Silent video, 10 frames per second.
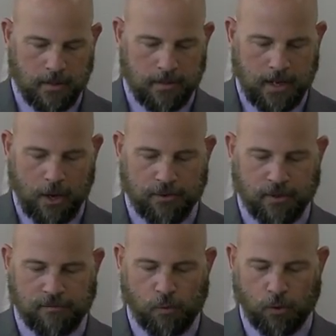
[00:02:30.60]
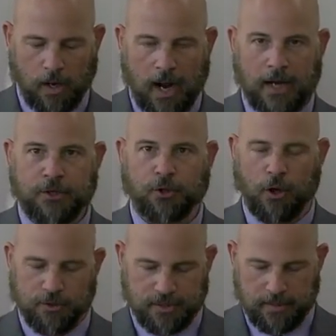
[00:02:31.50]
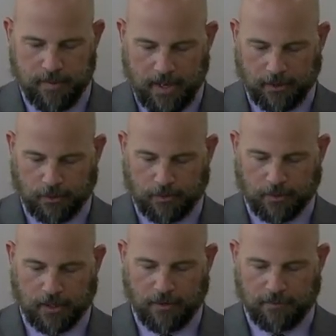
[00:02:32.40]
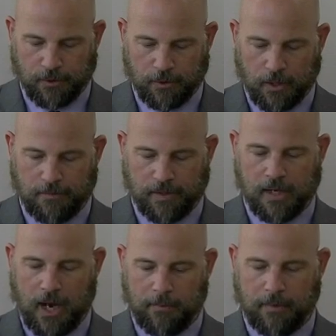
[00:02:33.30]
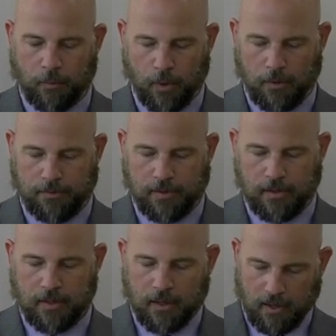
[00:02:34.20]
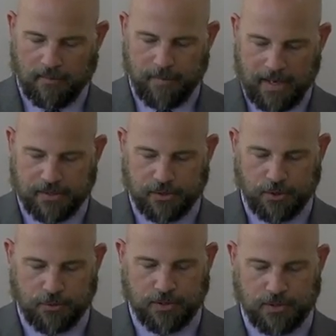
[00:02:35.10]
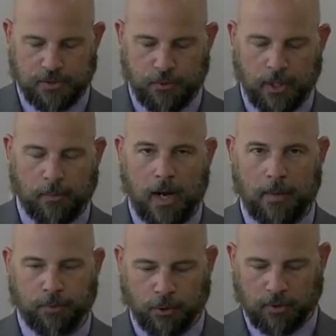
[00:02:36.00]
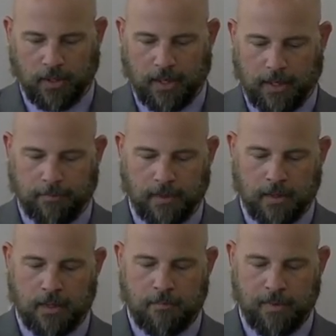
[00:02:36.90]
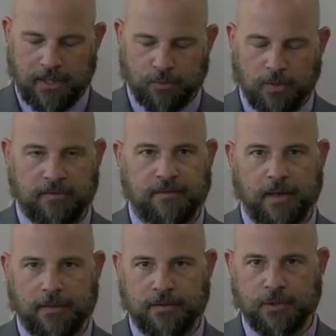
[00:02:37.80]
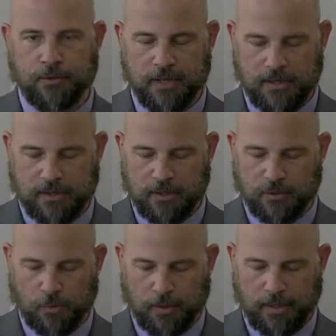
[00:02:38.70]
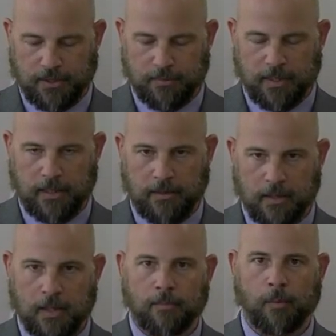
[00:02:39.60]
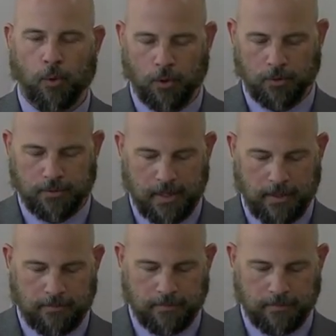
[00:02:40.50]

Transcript: Now, therefore, I, Charles D. Baker, Governor of the Commonwealth of Massachusetts, do hereby proclaim May 25th, 2020 to be Memorial Day,